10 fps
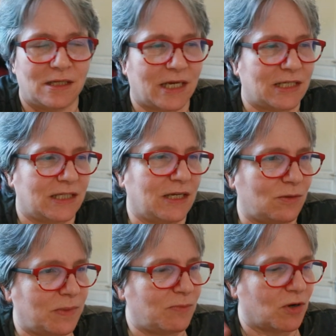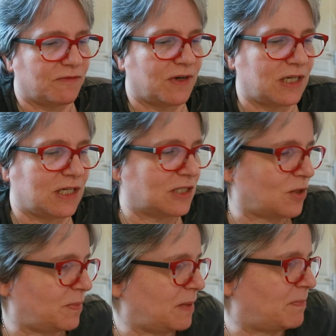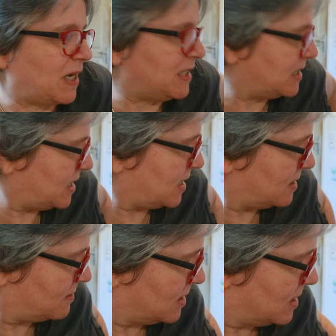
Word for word: Like I said, it'll be more fun because I'll be painting